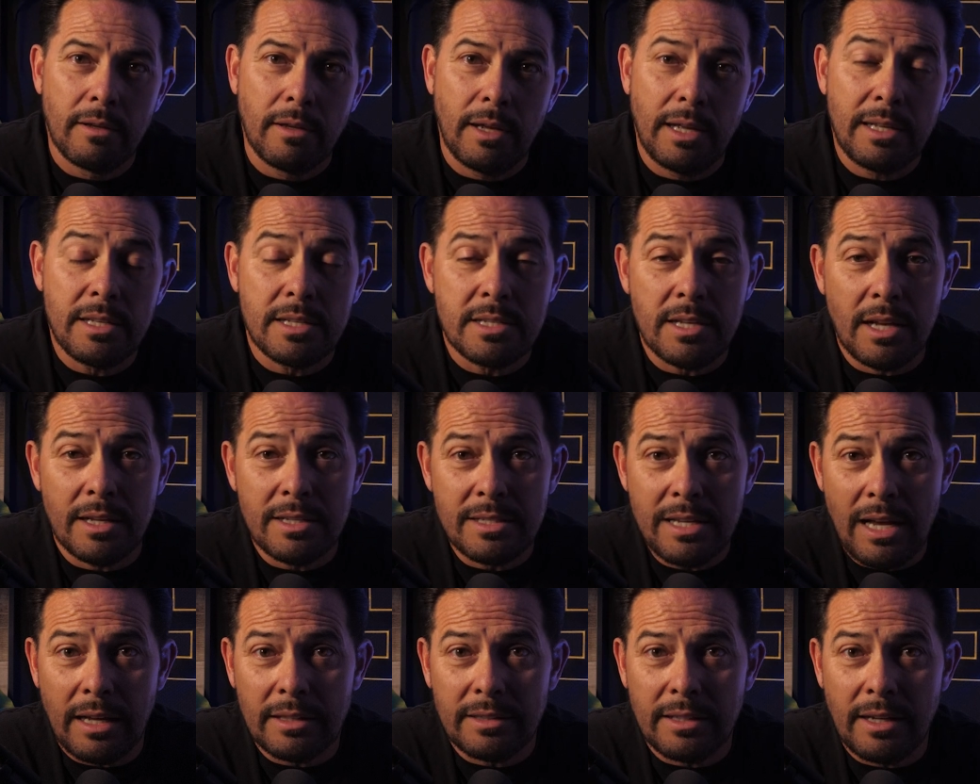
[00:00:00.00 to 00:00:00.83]
And
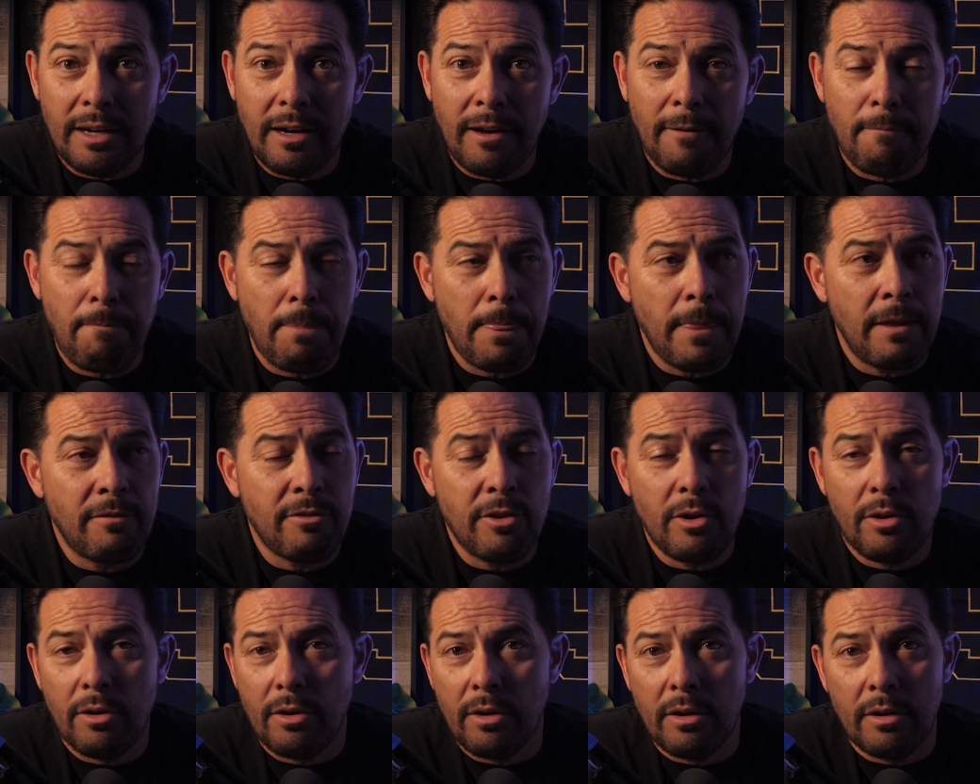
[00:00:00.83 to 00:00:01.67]
sons out there, if
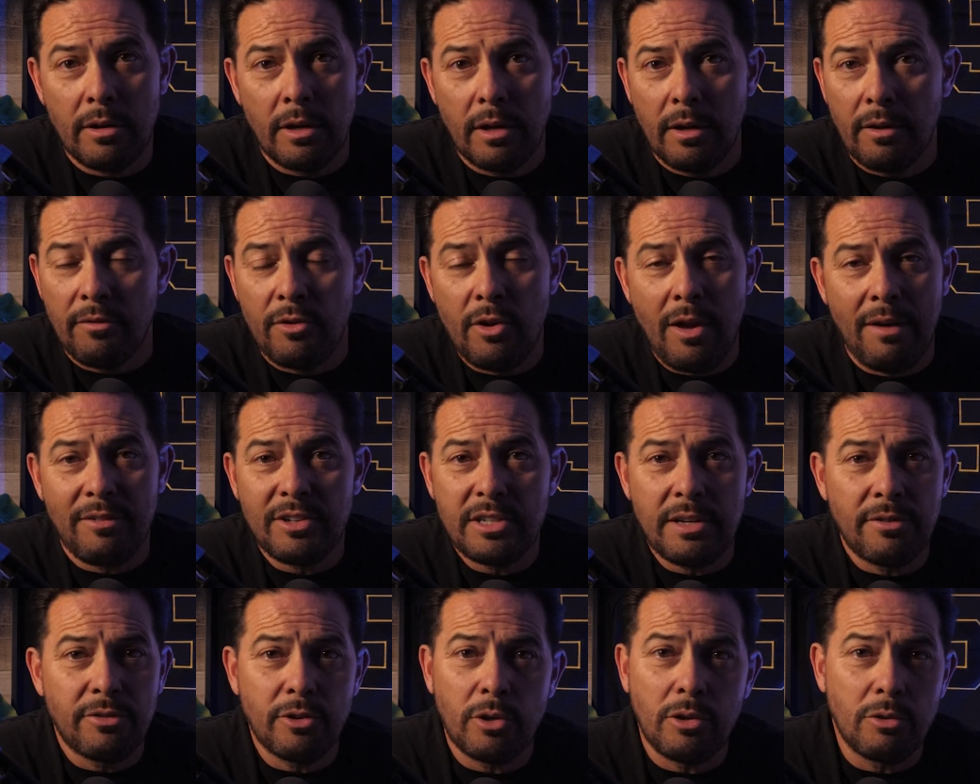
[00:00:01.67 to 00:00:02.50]
you have a
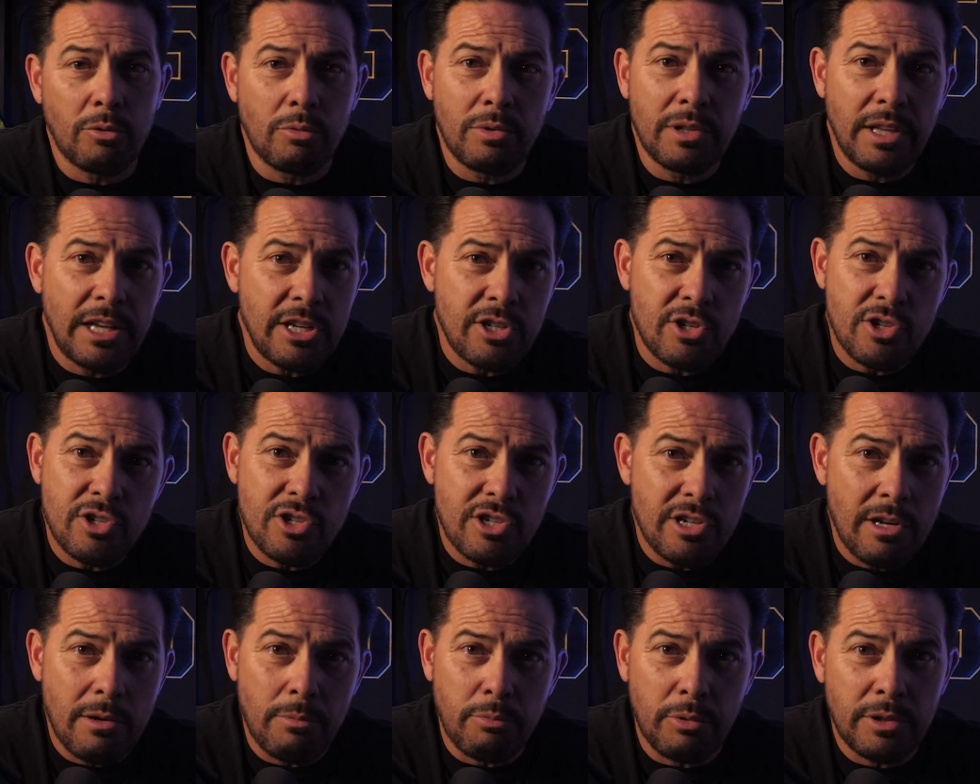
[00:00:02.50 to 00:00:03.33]
difficult
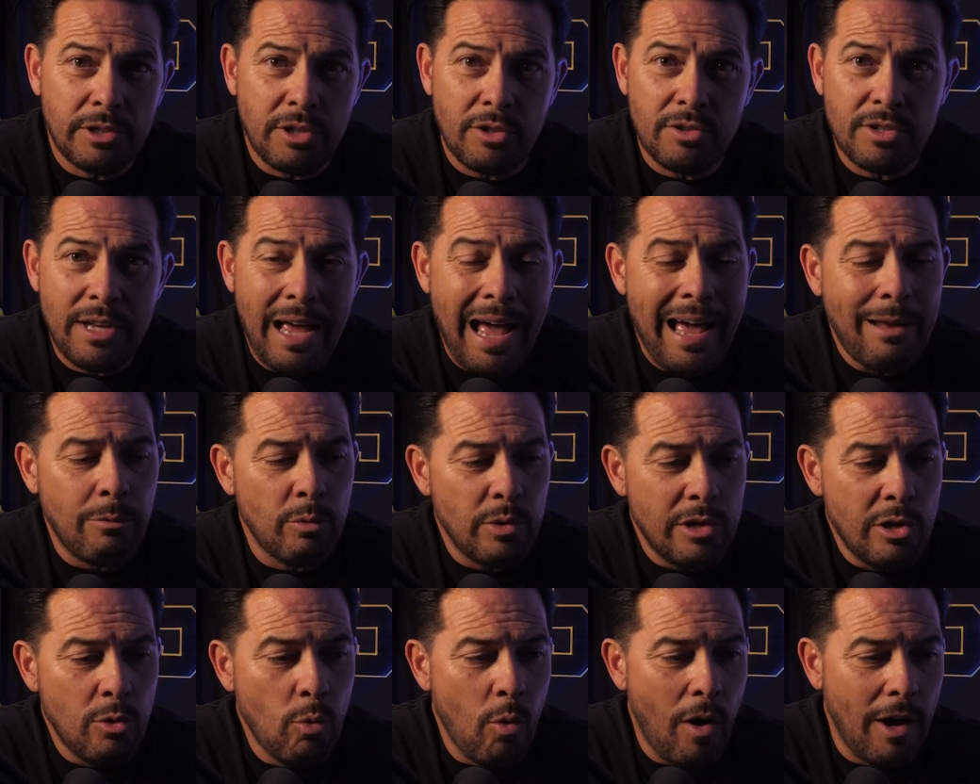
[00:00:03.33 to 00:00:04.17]
relationship with your dad,
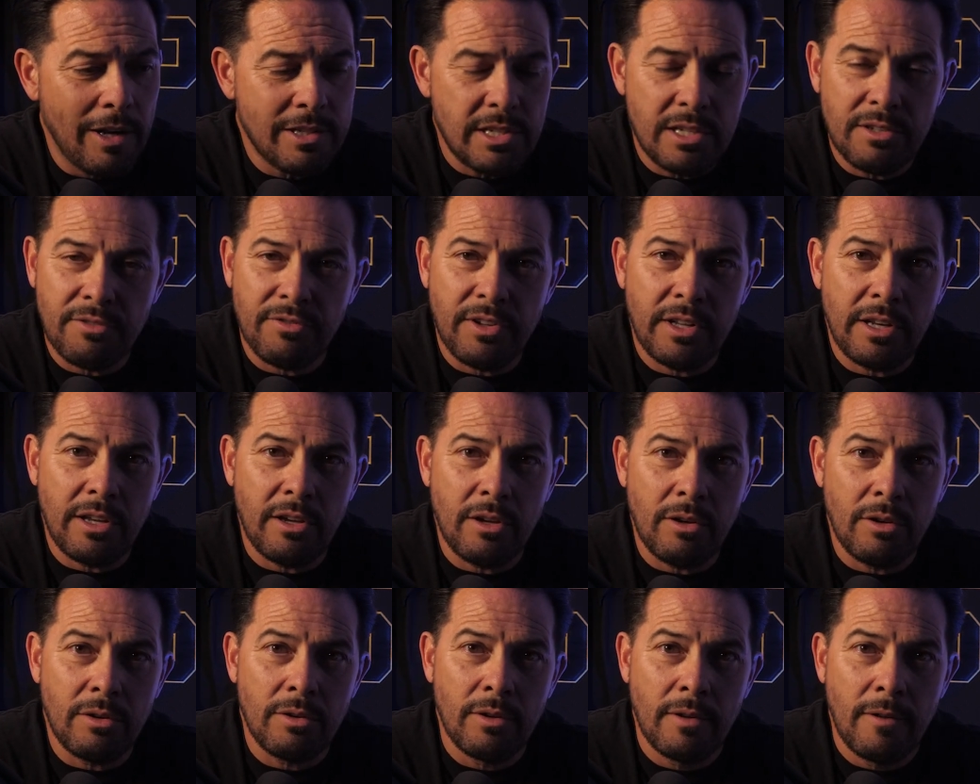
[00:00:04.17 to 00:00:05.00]
when you watch this
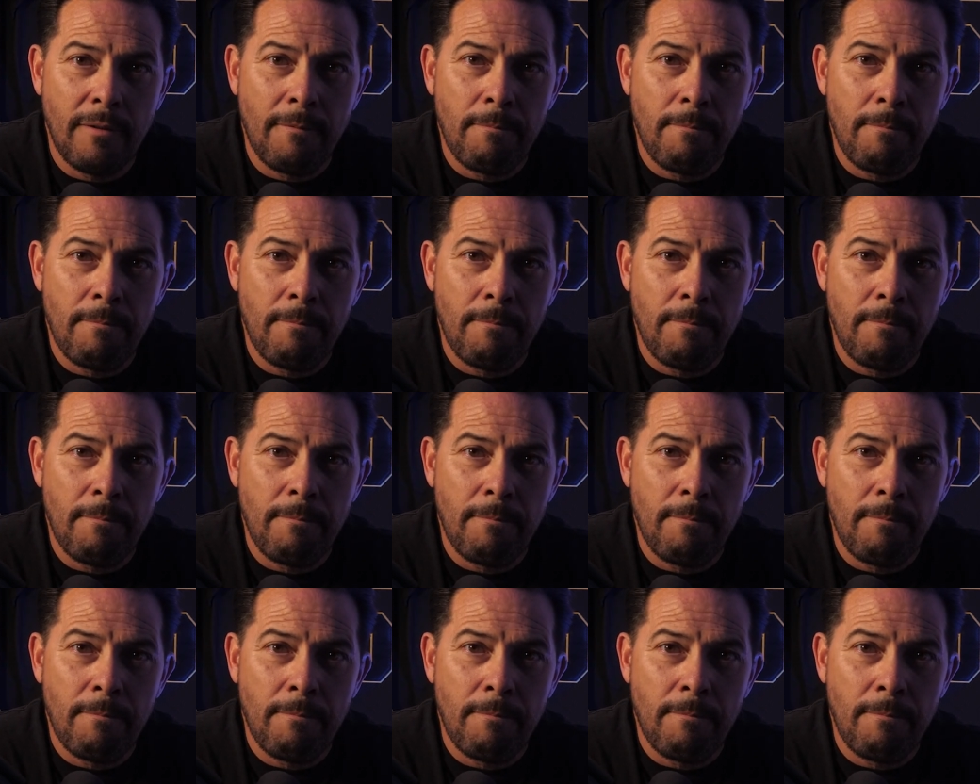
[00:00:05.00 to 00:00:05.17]
video,